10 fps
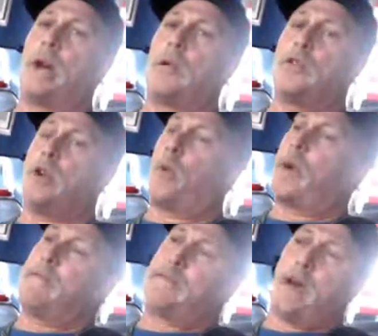you know what
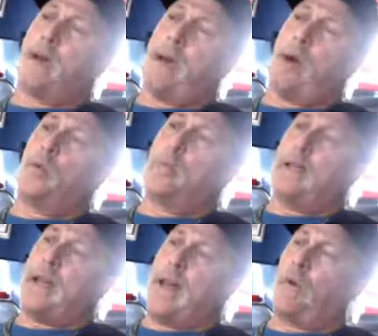I've thought about would be
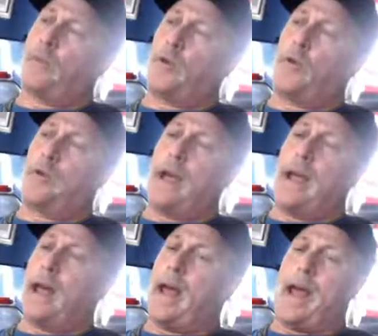helpful,
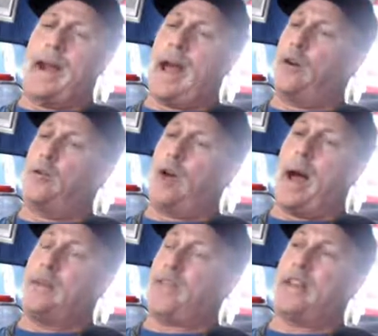and I don't know.
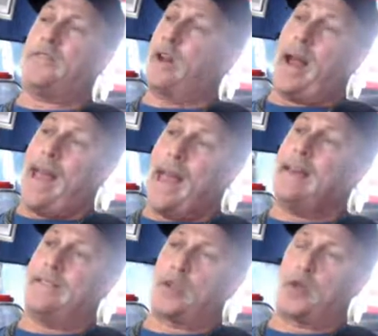I think they're
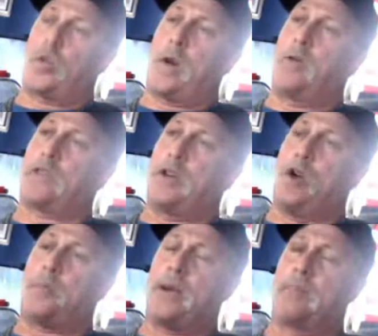headed this way with the
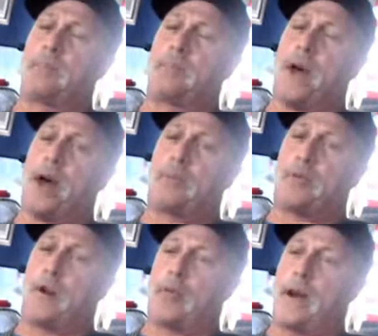opiate
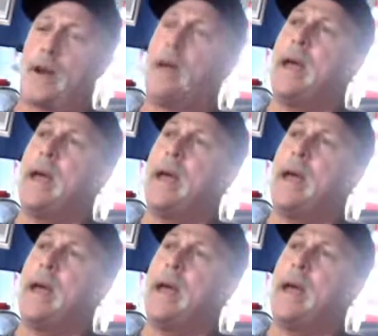program.